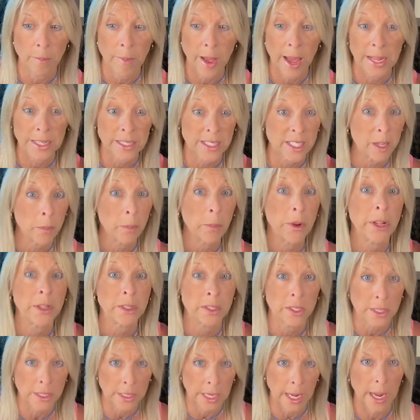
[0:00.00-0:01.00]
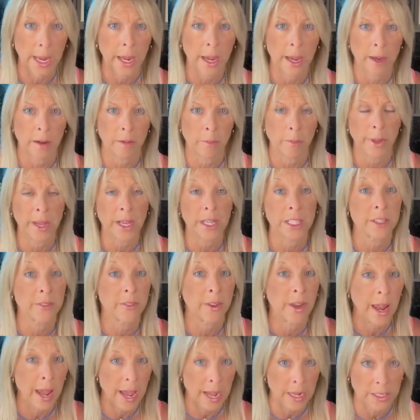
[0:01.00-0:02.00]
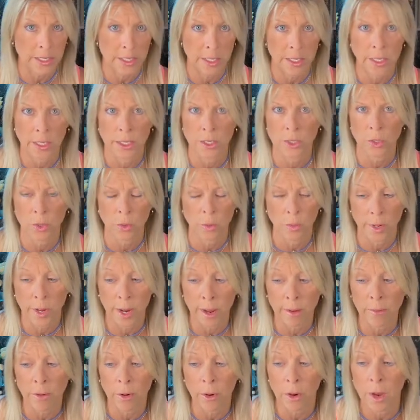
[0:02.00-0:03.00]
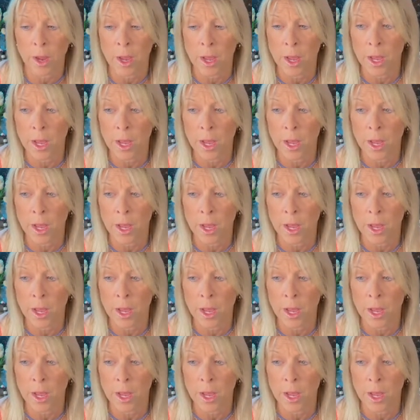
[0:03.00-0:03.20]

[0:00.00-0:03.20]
at someone else's hand because of an accident or whatever,